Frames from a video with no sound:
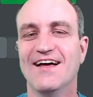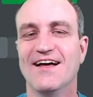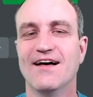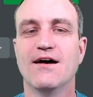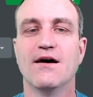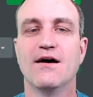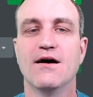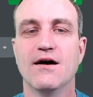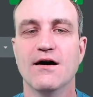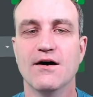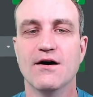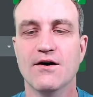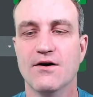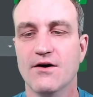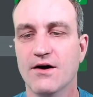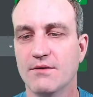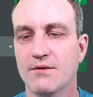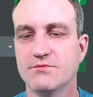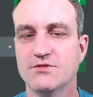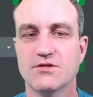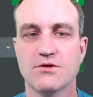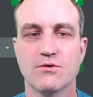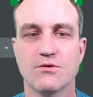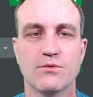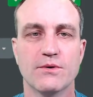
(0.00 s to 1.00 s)
Oh, I'm
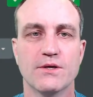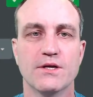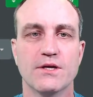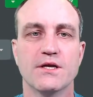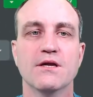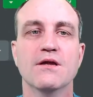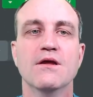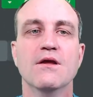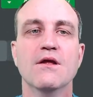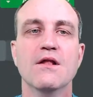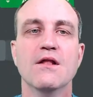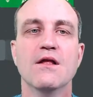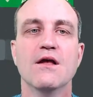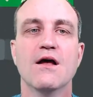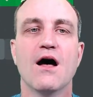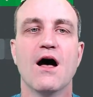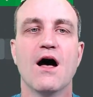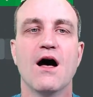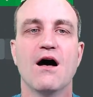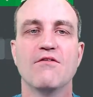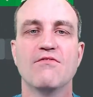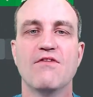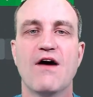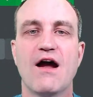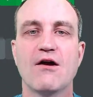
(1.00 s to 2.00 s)
so witty.
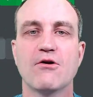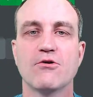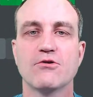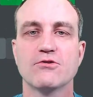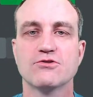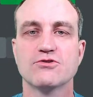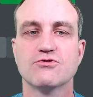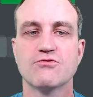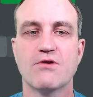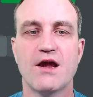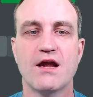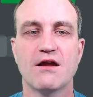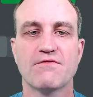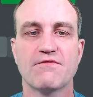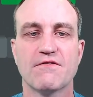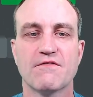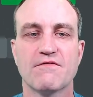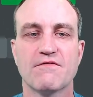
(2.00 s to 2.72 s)
Viral Drake for